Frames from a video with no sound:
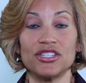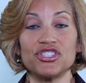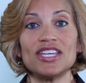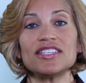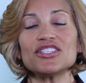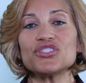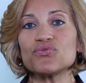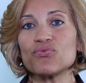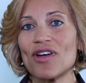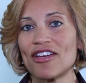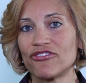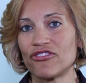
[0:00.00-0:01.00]
Jesus
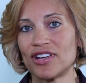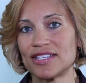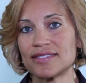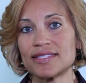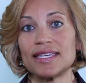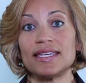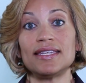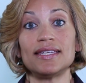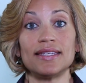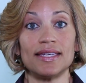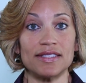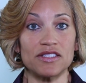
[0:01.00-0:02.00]
referenced
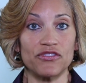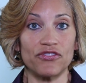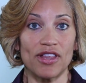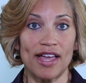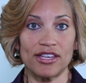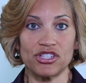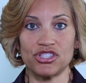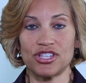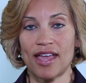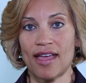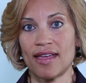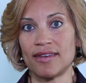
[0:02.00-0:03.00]
eating his flesh
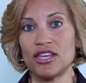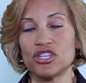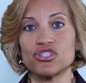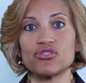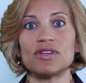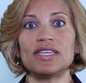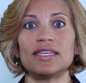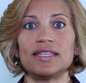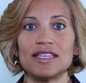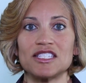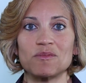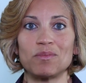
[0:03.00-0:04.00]
and drinking
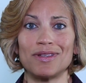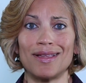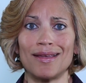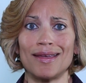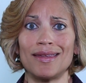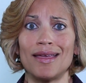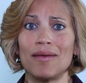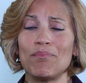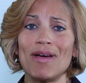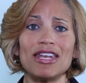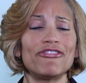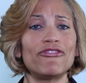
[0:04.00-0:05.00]
his blood
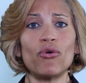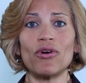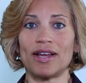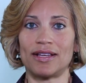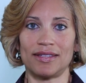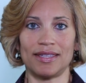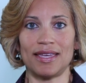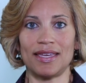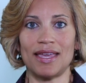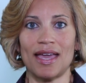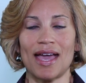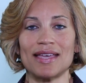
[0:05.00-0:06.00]

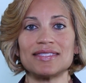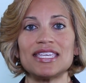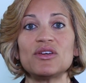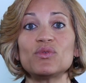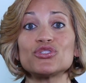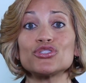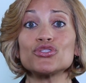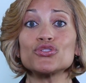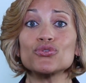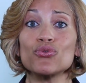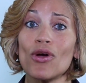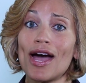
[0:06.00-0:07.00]
metaphorically as he was
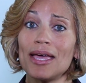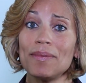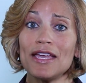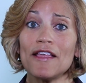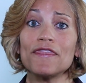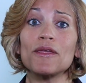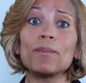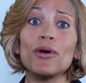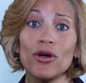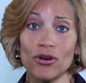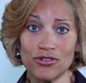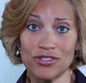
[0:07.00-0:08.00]
describing the
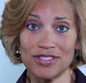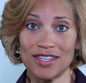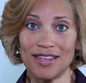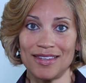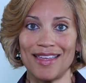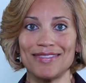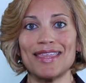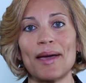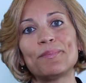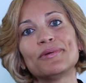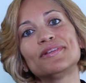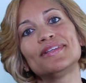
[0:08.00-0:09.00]
person
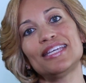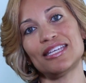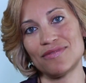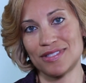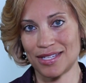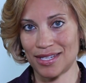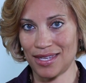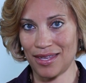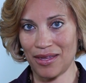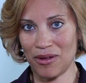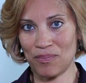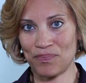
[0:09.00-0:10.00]
that believes in
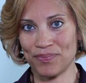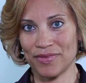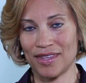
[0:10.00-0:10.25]
him.